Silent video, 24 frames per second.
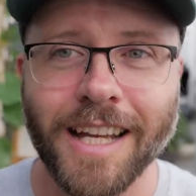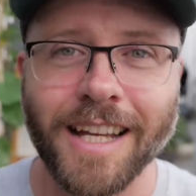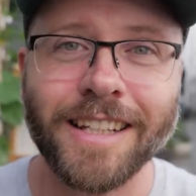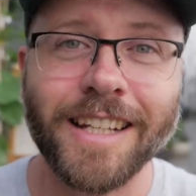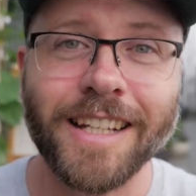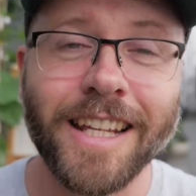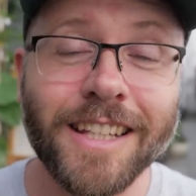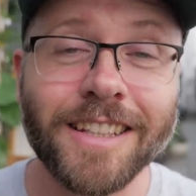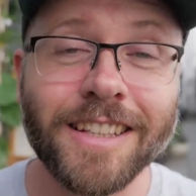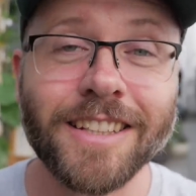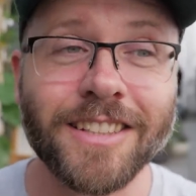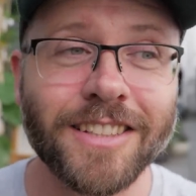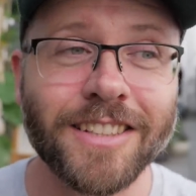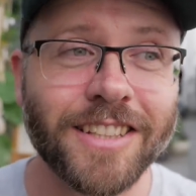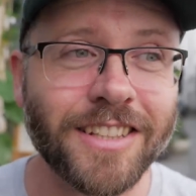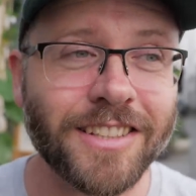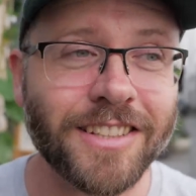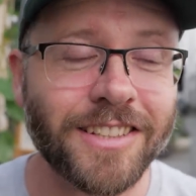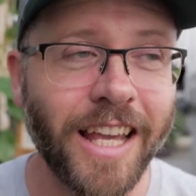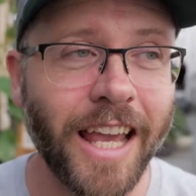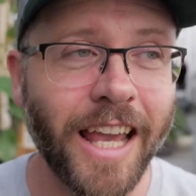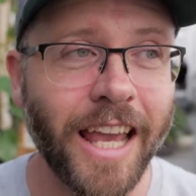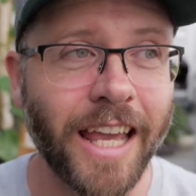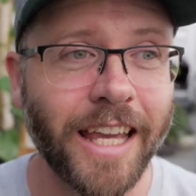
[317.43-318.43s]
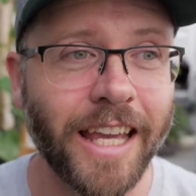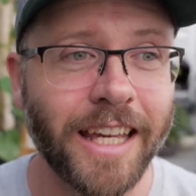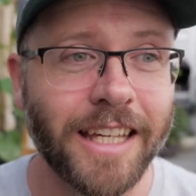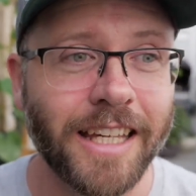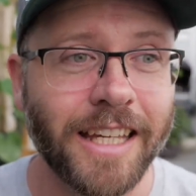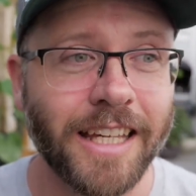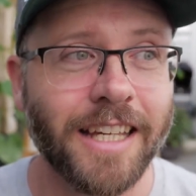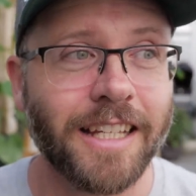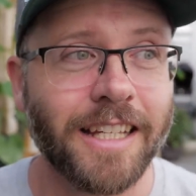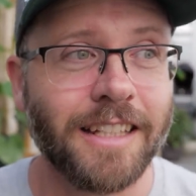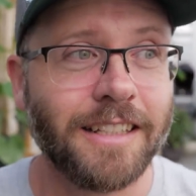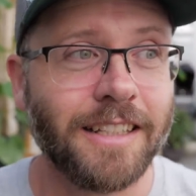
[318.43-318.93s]
Needless to say,
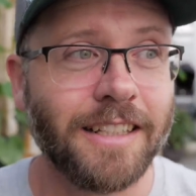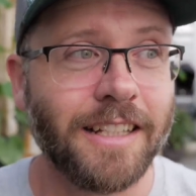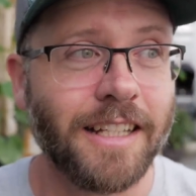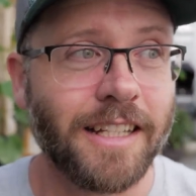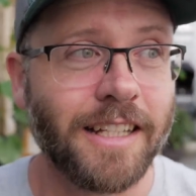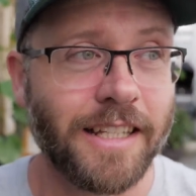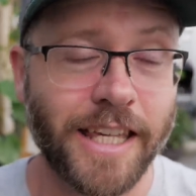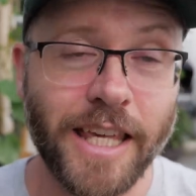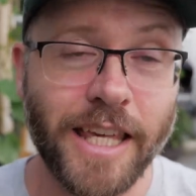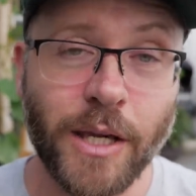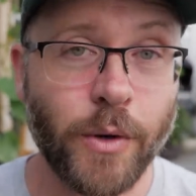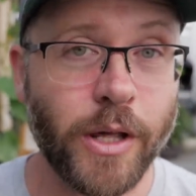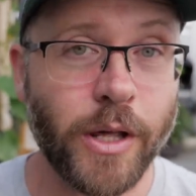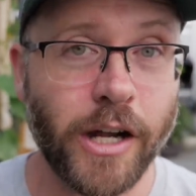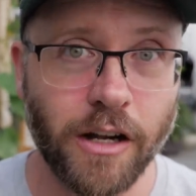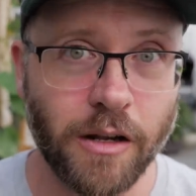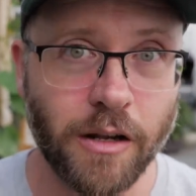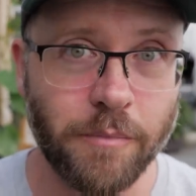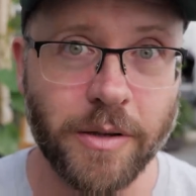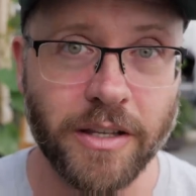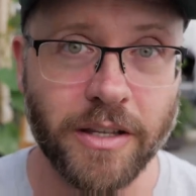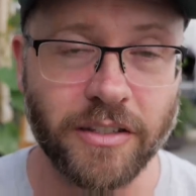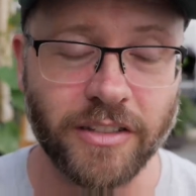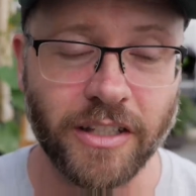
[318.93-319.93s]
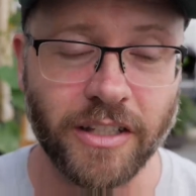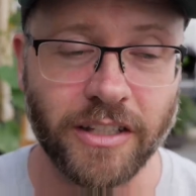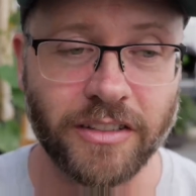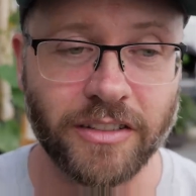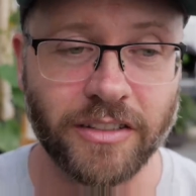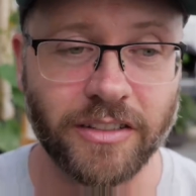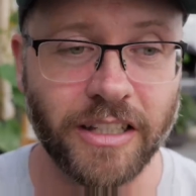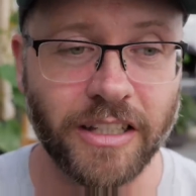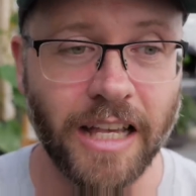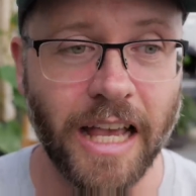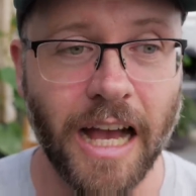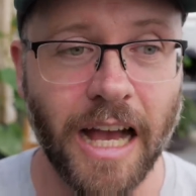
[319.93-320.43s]
he went out of
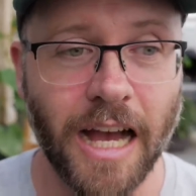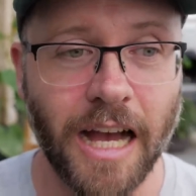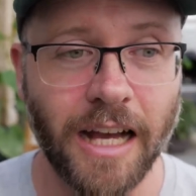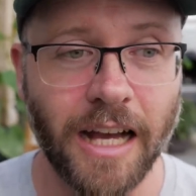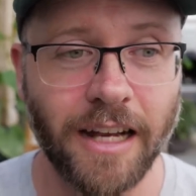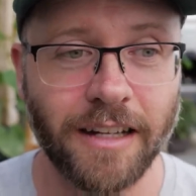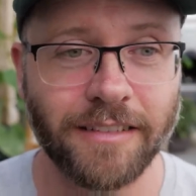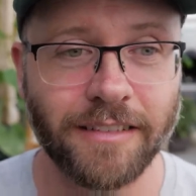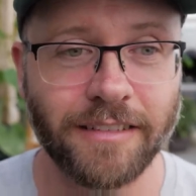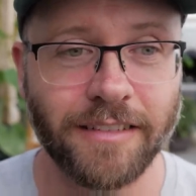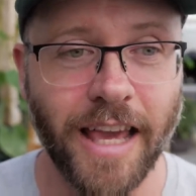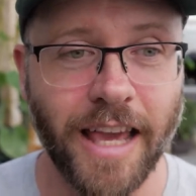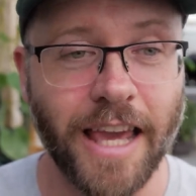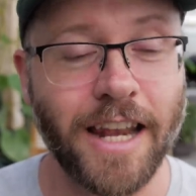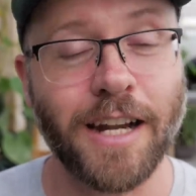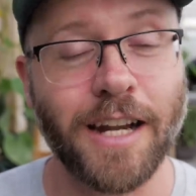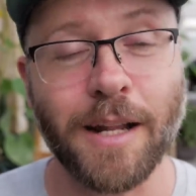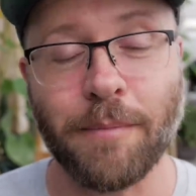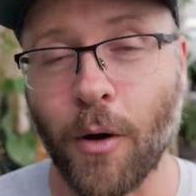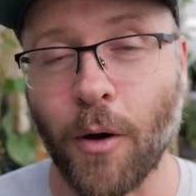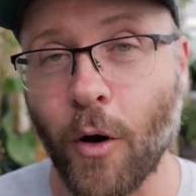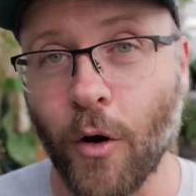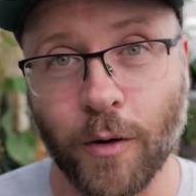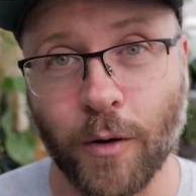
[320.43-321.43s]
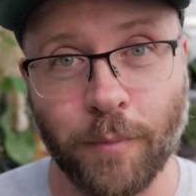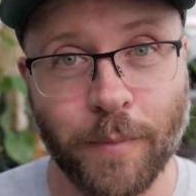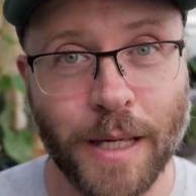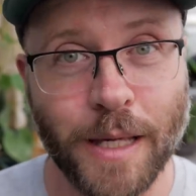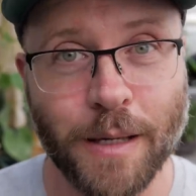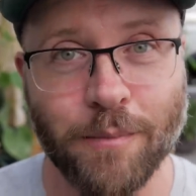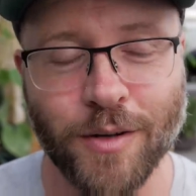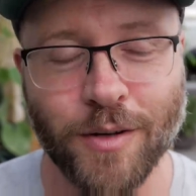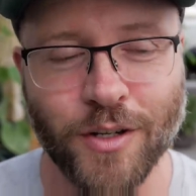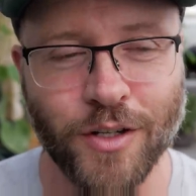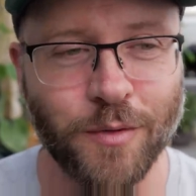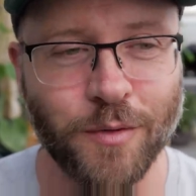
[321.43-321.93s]
business, uh, ended up owing me
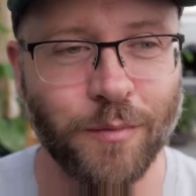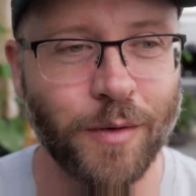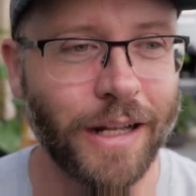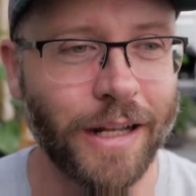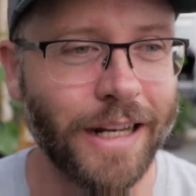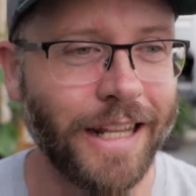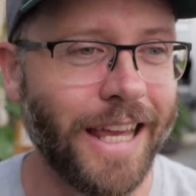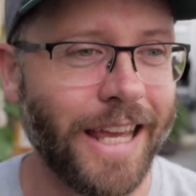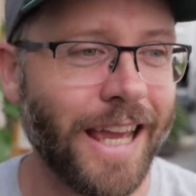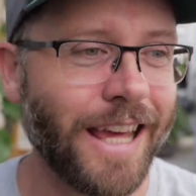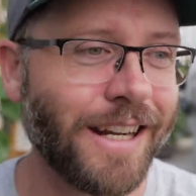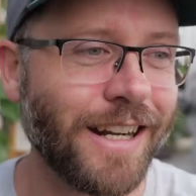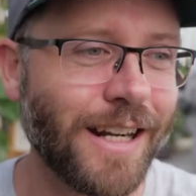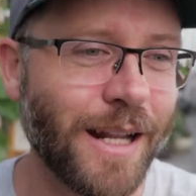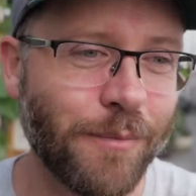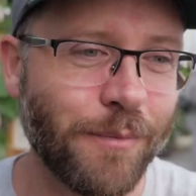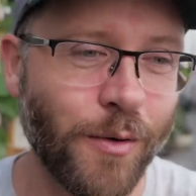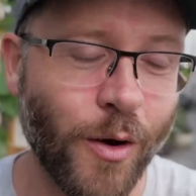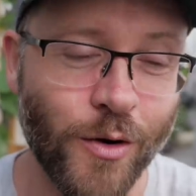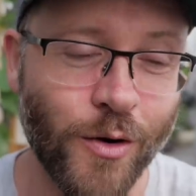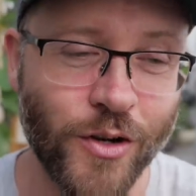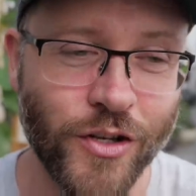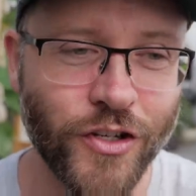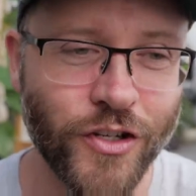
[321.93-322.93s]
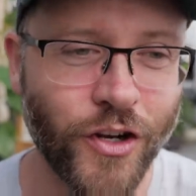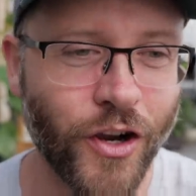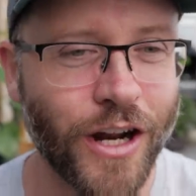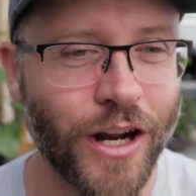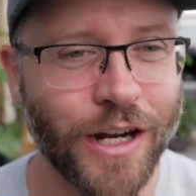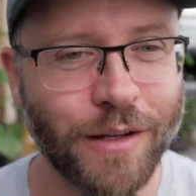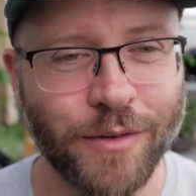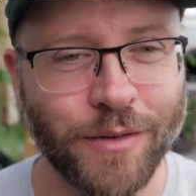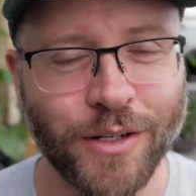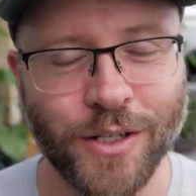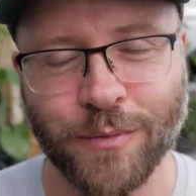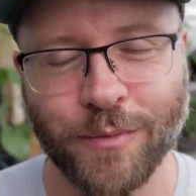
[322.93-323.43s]
a bunch of money, ended up owing
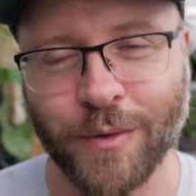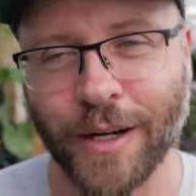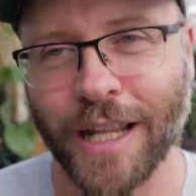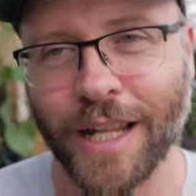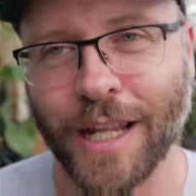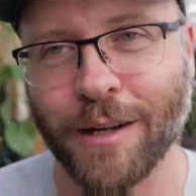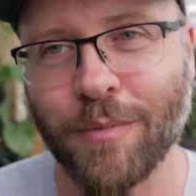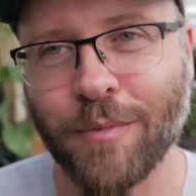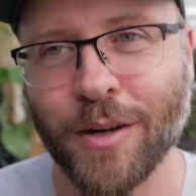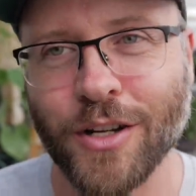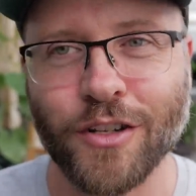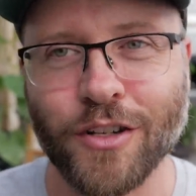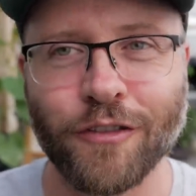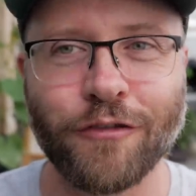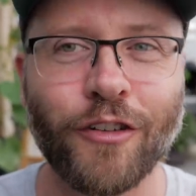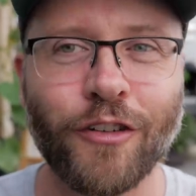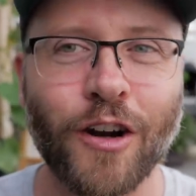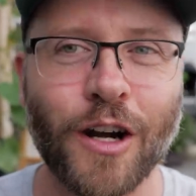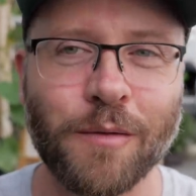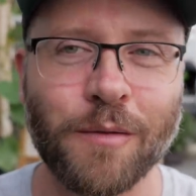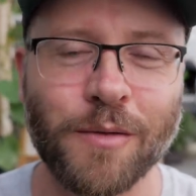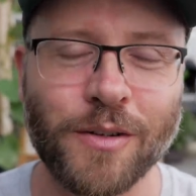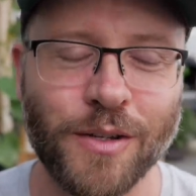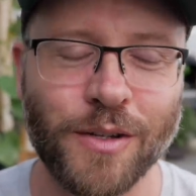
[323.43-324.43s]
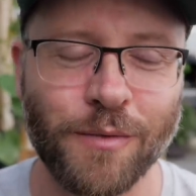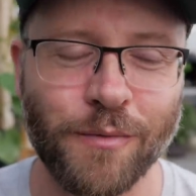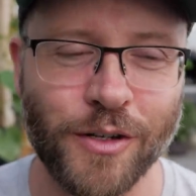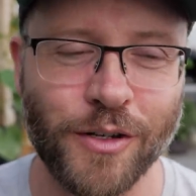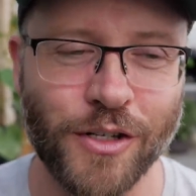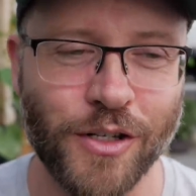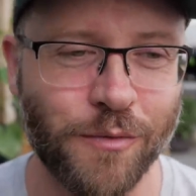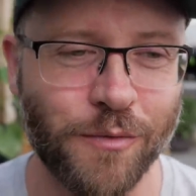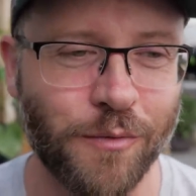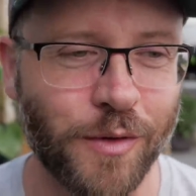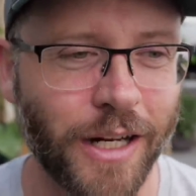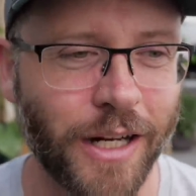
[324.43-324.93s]
John a bunch of money, a bunch of farmers a
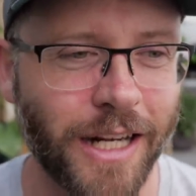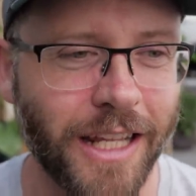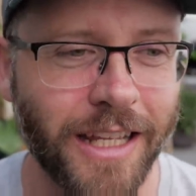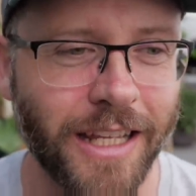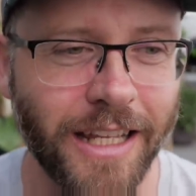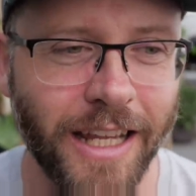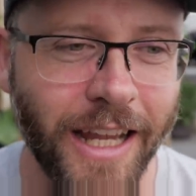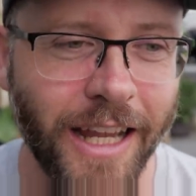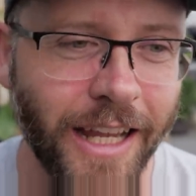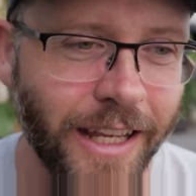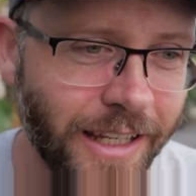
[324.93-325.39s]
bunch of money.